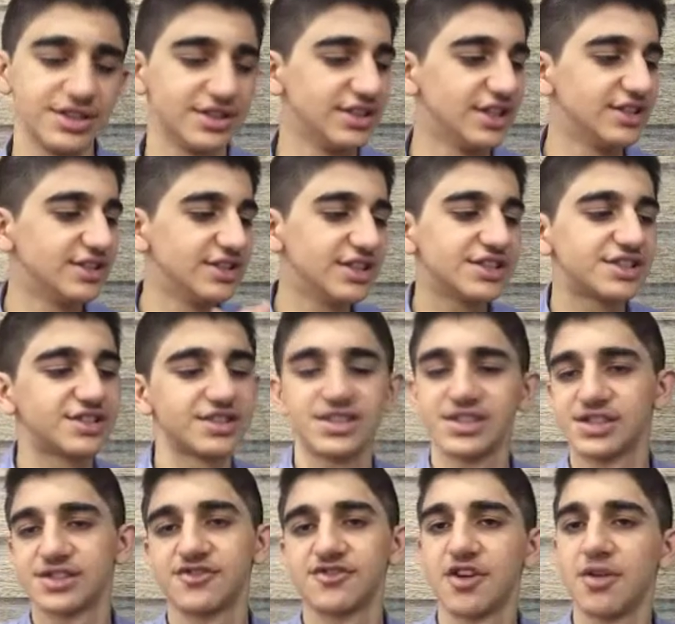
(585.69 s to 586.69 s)
The
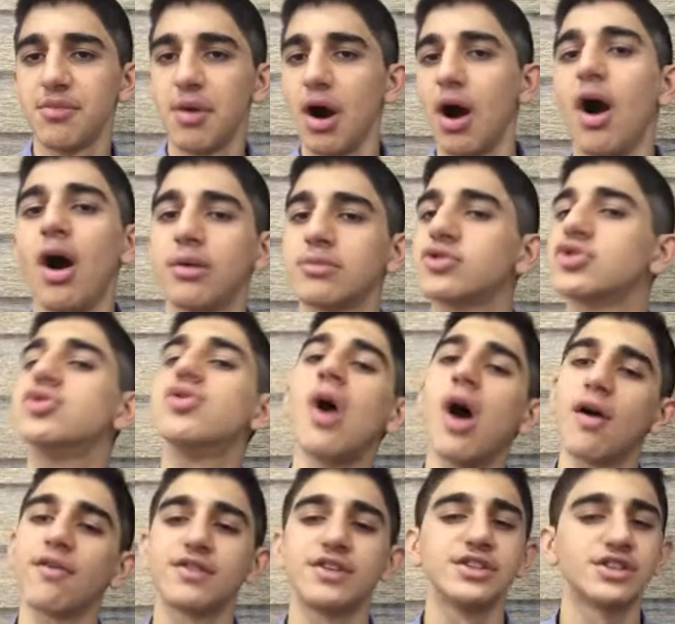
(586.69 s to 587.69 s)
distance from home to
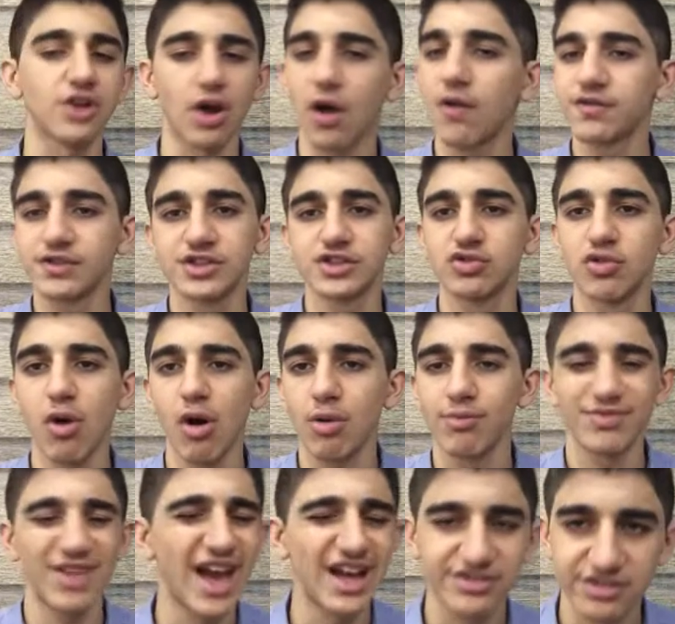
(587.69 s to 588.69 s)
office, office to
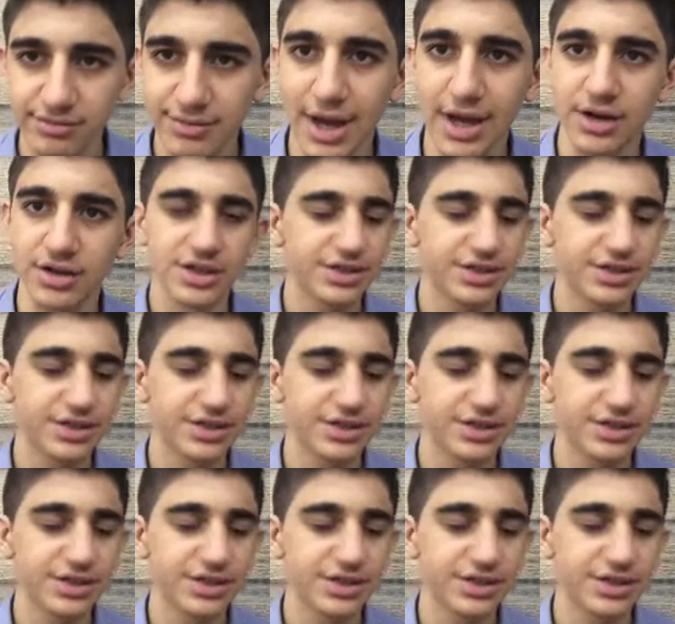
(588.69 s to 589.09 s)
home, doesn't matter.